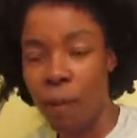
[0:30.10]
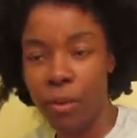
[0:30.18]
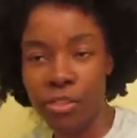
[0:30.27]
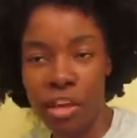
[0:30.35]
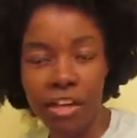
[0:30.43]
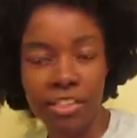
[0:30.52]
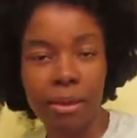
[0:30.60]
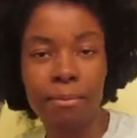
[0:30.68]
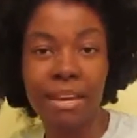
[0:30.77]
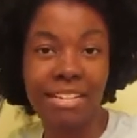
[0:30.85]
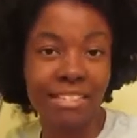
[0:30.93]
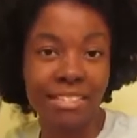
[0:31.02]
with all the
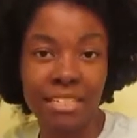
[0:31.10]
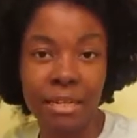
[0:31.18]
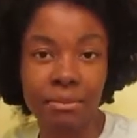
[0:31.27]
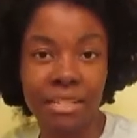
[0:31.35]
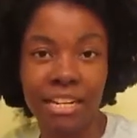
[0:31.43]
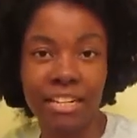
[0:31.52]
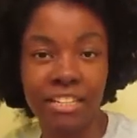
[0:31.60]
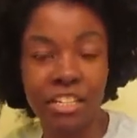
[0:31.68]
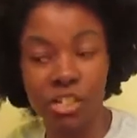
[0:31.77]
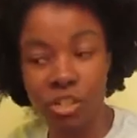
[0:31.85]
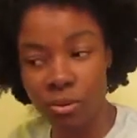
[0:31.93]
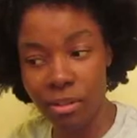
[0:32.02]
amazing tips that I
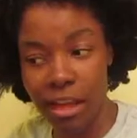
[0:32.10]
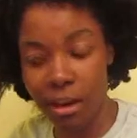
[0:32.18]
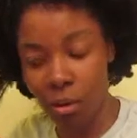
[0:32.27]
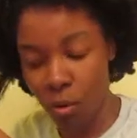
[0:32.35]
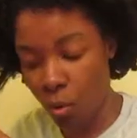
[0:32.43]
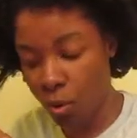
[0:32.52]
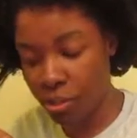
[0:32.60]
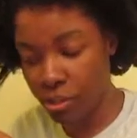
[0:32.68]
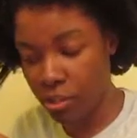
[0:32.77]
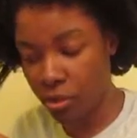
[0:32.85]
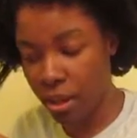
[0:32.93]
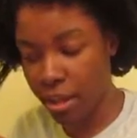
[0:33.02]
teach you in that
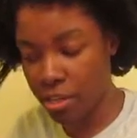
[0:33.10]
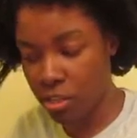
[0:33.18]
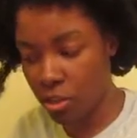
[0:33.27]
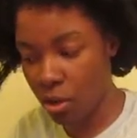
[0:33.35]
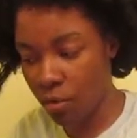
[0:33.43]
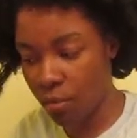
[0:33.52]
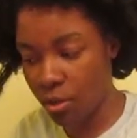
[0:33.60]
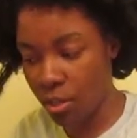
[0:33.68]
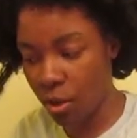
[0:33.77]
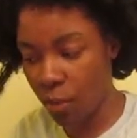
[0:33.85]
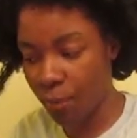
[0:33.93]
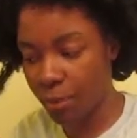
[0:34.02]
course, okay? So I really
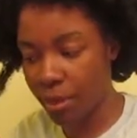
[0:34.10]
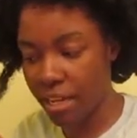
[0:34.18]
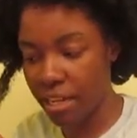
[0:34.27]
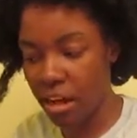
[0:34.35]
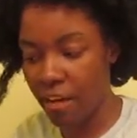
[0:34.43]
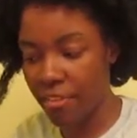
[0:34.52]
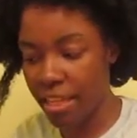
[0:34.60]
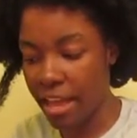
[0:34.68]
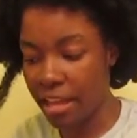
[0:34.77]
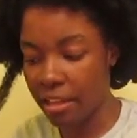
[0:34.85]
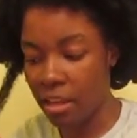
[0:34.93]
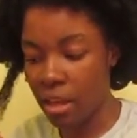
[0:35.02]
hope you get on
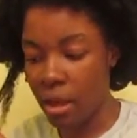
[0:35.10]
that.